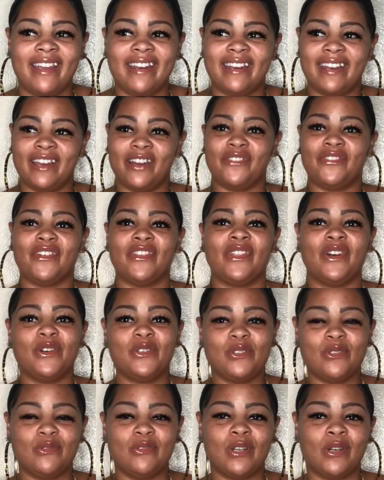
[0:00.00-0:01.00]
Now, for
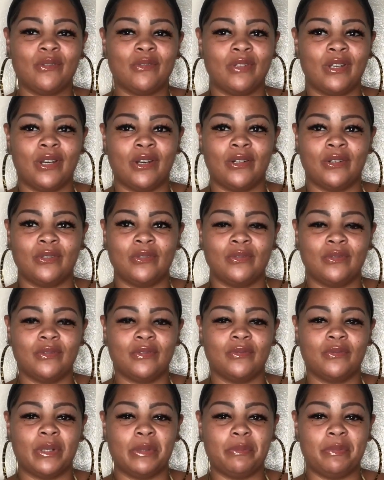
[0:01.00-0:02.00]
those who don't know
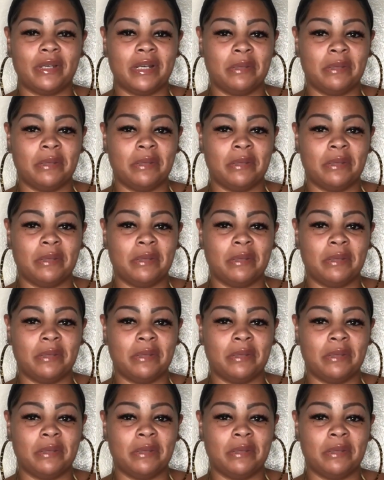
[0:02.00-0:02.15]
what